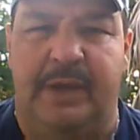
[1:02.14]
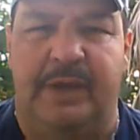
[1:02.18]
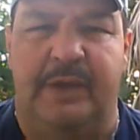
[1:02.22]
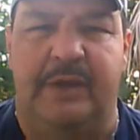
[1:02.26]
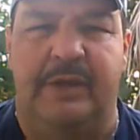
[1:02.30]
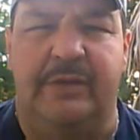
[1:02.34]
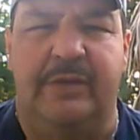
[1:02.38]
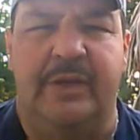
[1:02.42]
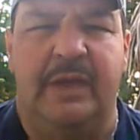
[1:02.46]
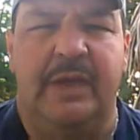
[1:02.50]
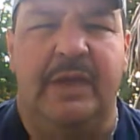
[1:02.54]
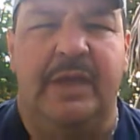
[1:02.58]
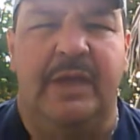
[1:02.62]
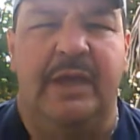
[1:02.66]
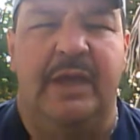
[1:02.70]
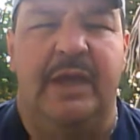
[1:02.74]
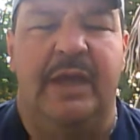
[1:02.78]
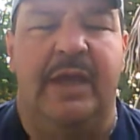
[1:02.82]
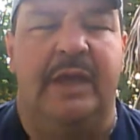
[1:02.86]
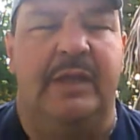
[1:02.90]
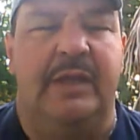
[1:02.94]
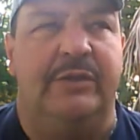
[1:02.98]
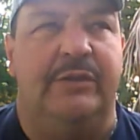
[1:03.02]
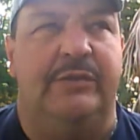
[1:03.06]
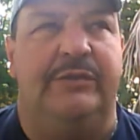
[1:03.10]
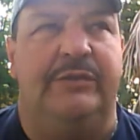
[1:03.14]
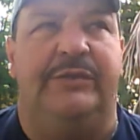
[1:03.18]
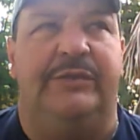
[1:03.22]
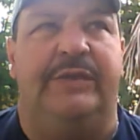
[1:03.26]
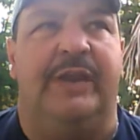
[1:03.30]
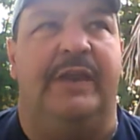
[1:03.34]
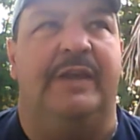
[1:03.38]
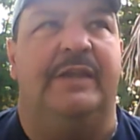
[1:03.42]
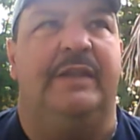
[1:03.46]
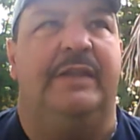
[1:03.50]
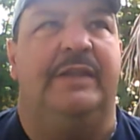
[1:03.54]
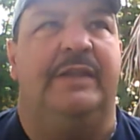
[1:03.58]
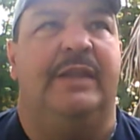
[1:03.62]
and you
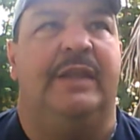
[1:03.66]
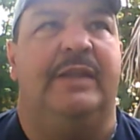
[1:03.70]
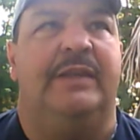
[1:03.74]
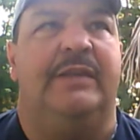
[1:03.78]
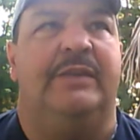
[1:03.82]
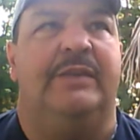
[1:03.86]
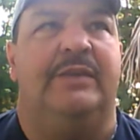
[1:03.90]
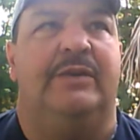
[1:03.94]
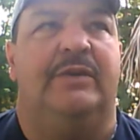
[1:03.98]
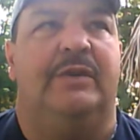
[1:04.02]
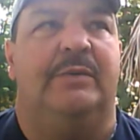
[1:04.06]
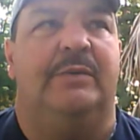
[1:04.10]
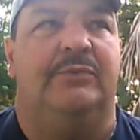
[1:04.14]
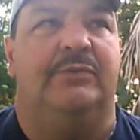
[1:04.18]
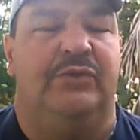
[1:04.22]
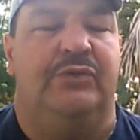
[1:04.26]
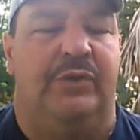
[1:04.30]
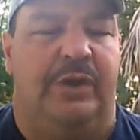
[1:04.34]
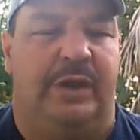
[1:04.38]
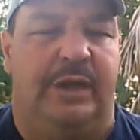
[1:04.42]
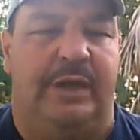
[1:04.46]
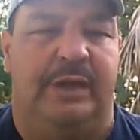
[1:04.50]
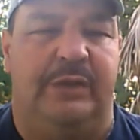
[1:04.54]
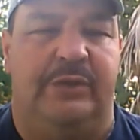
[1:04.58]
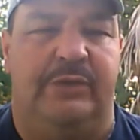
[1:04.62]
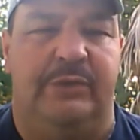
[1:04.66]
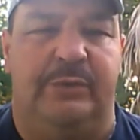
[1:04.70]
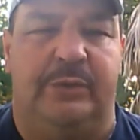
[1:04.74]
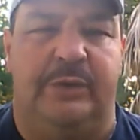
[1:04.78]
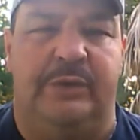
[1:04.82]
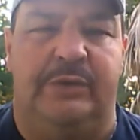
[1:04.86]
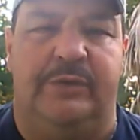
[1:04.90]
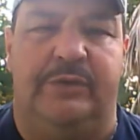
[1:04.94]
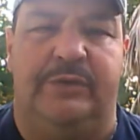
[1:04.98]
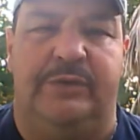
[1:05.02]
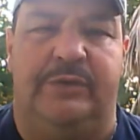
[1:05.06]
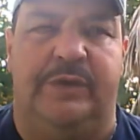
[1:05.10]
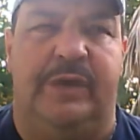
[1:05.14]
stated that I'm trying to
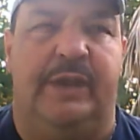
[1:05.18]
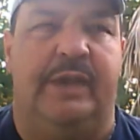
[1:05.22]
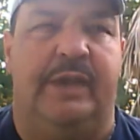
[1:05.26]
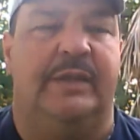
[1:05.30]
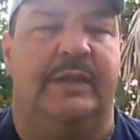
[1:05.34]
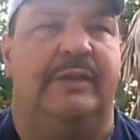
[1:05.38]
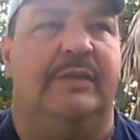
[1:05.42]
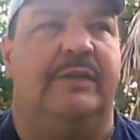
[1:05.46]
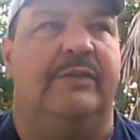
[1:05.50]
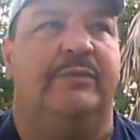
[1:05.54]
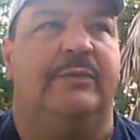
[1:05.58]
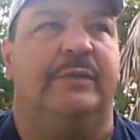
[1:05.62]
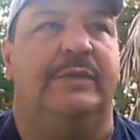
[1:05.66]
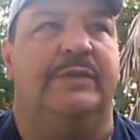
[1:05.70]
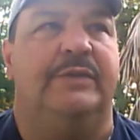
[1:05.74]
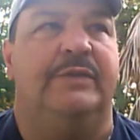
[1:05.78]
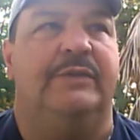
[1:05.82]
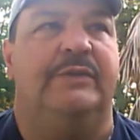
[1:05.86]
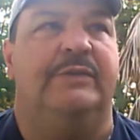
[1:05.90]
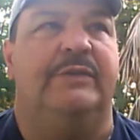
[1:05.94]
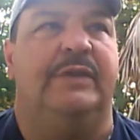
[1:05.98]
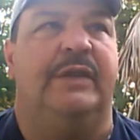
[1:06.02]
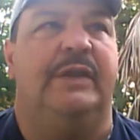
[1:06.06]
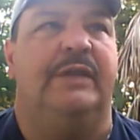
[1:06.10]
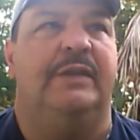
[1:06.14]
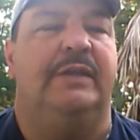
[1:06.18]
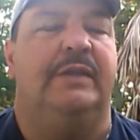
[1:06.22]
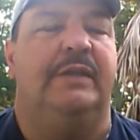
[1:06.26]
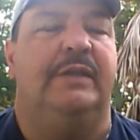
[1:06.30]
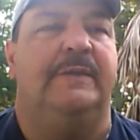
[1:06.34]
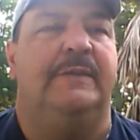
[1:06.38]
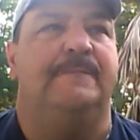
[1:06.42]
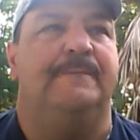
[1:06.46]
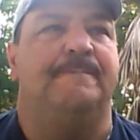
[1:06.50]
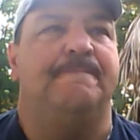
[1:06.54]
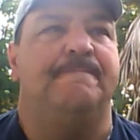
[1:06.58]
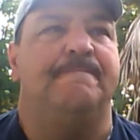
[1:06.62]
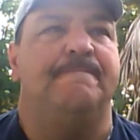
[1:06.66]
understand is what you said,
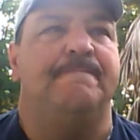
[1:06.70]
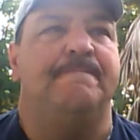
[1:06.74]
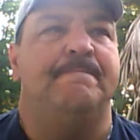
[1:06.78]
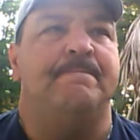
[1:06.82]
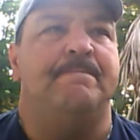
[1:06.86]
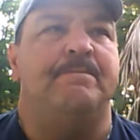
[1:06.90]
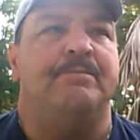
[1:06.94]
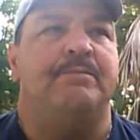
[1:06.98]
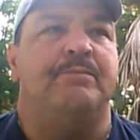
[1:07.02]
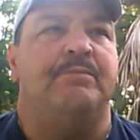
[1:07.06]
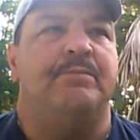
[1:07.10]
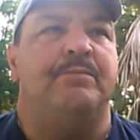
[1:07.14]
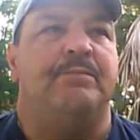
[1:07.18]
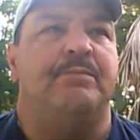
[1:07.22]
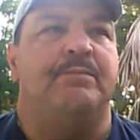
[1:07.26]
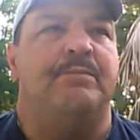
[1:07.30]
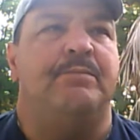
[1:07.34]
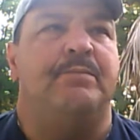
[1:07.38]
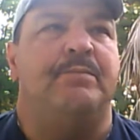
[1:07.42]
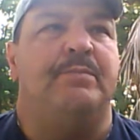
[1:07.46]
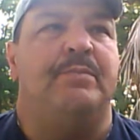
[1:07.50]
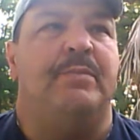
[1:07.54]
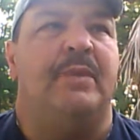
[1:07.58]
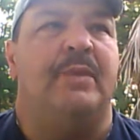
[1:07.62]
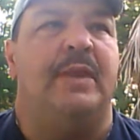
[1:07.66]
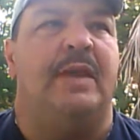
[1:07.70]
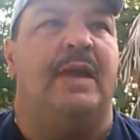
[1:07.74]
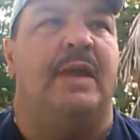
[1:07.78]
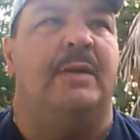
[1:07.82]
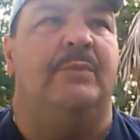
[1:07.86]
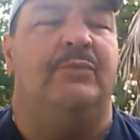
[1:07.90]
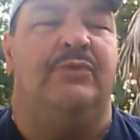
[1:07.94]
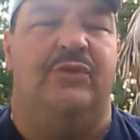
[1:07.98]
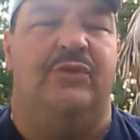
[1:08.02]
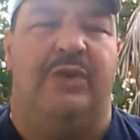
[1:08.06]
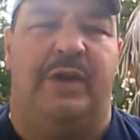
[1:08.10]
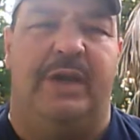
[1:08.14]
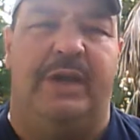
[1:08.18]
and
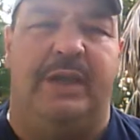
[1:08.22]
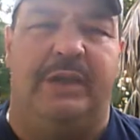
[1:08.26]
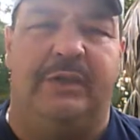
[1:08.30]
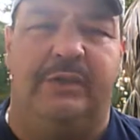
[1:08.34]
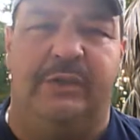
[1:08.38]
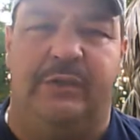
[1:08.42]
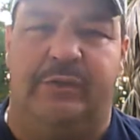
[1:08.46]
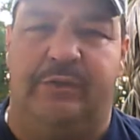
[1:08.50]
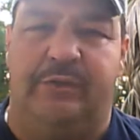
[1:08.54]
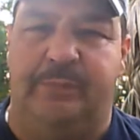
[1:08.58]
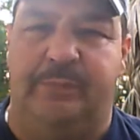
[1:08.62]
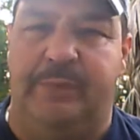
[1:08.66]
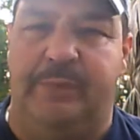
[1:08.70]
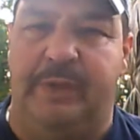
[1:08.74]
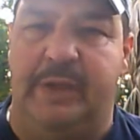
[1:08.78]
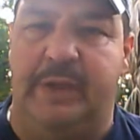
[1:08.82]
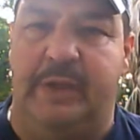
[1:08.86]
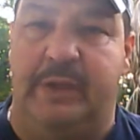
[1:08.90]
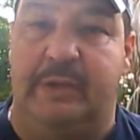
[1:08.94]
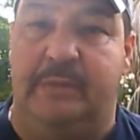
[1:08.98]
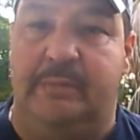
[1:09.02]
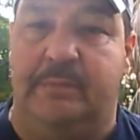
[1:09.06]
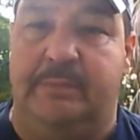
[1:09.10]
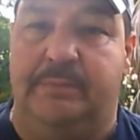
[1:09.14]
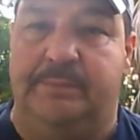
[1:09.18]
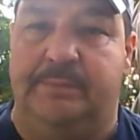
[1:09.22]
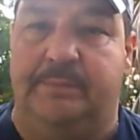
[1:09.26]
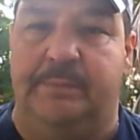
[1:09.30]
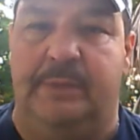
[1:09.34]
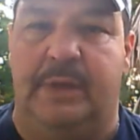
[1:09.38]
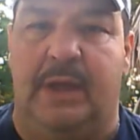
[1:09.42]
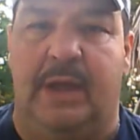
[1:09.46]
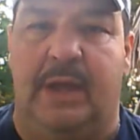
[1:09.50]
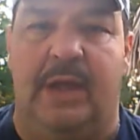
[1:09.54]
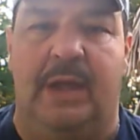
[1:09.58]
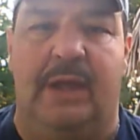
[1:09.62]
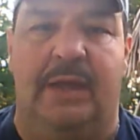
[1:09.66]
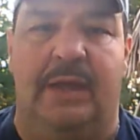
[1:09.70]
I'm trying to explain.
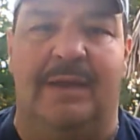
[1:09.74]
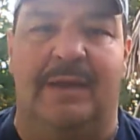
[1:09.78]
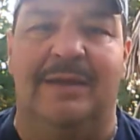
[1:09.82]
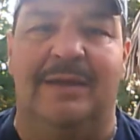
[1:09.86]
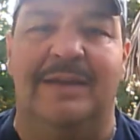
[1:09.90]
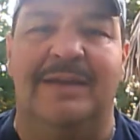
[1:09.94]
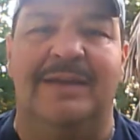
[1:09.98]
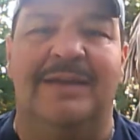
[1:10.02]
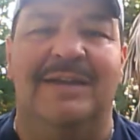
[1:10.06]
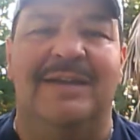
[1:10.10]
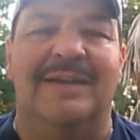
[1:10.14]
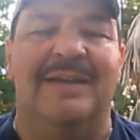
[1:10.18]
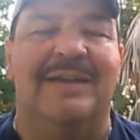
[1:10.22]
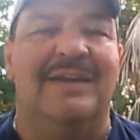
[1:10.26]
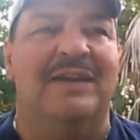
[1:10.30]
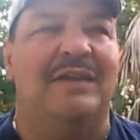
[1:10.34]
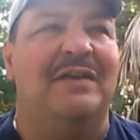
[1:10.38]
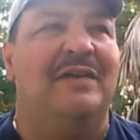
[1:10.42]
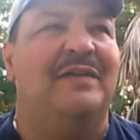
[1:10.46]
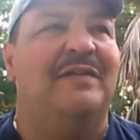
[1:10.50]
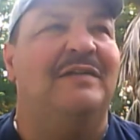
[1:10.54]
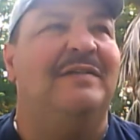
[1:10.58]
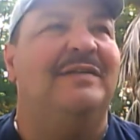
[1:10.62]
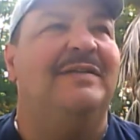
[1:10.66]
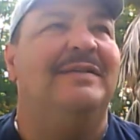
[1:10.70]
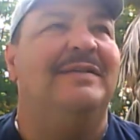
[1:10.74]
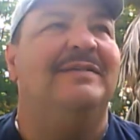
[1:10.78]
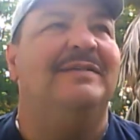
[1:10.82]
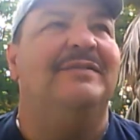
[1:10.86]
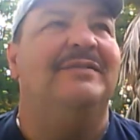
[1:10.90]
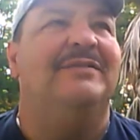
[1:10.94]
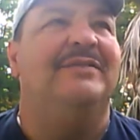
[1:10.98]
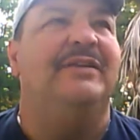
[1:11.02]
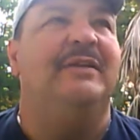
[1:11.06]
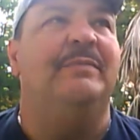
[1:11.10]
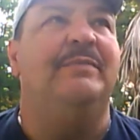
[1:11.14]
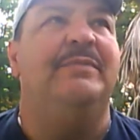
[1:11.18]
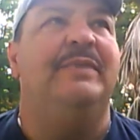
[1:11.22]
Uh,
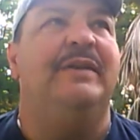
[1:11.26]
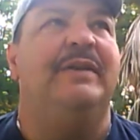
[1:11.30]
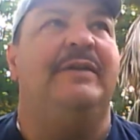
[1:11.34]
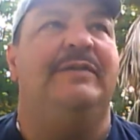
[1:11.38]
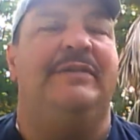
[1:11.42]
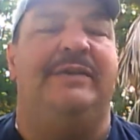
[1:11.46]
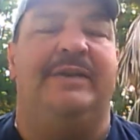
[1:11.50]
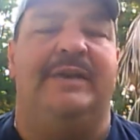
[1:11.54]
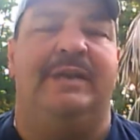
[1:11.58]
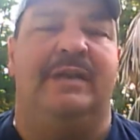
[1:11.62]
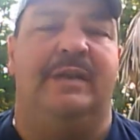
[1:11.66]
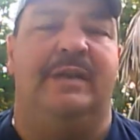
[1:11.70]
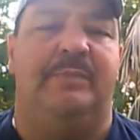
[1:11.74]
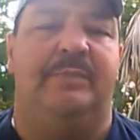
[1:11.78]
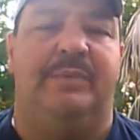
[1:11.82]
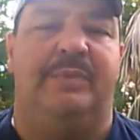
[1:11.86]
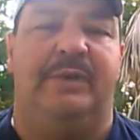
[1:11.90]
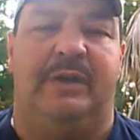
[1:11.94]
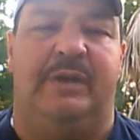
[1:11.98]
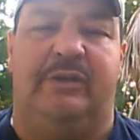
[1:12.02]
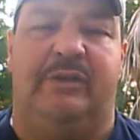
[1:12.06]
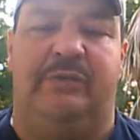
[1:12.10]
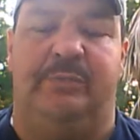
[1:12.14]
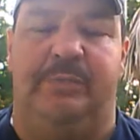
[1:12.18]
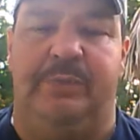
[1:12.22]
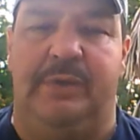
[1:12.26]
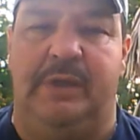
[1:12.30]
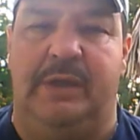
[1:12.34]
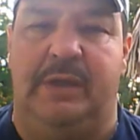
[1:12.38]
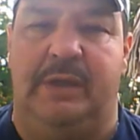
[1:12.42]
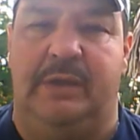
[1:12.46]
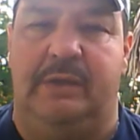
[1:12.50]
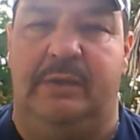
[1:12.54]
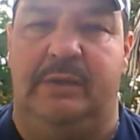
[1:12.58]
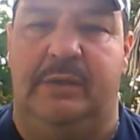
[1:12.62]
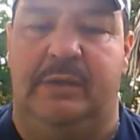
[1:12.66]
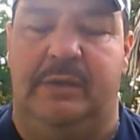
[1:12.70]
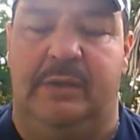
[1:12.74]
some things can't be
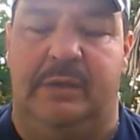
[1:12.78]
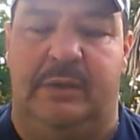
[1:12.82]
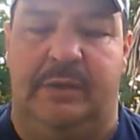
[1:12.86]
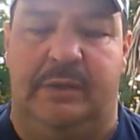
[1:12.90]
explained.